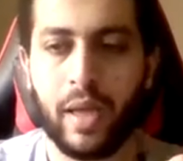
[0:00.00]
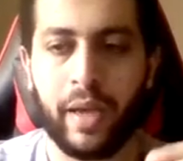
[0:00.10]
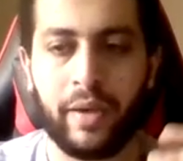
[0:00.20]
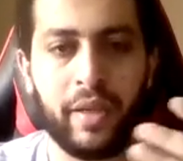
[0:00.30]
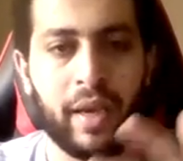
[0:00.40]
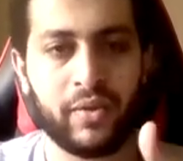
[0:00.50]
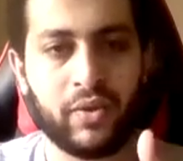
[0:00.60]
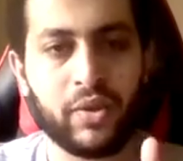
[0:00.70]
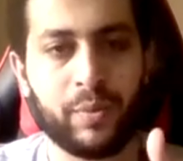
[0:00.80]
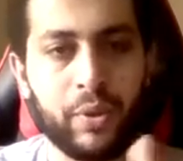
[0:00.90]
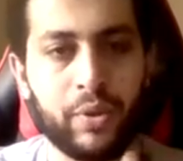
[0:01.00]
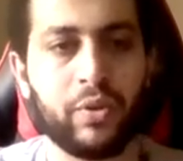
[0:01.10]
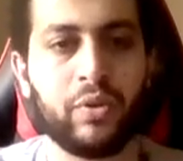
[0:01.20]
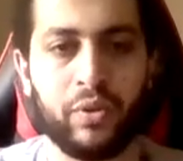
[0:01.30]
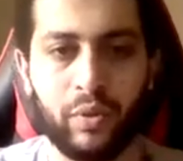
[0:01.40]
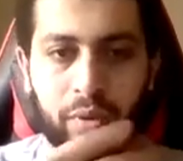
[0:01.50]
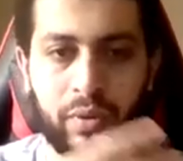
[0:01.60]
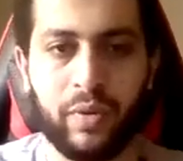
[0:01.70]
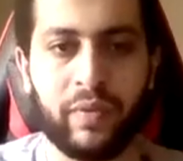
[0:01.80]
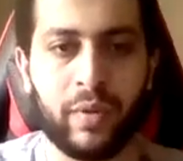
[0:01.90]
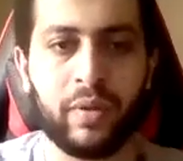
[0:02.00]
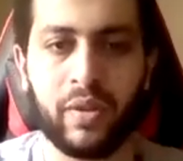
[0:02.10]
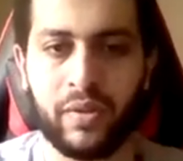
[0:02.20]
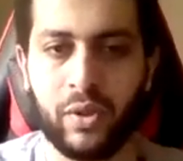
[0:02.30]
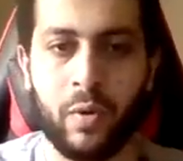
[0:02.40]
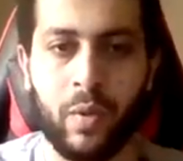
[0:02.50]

And he asked this person to do it to the front and so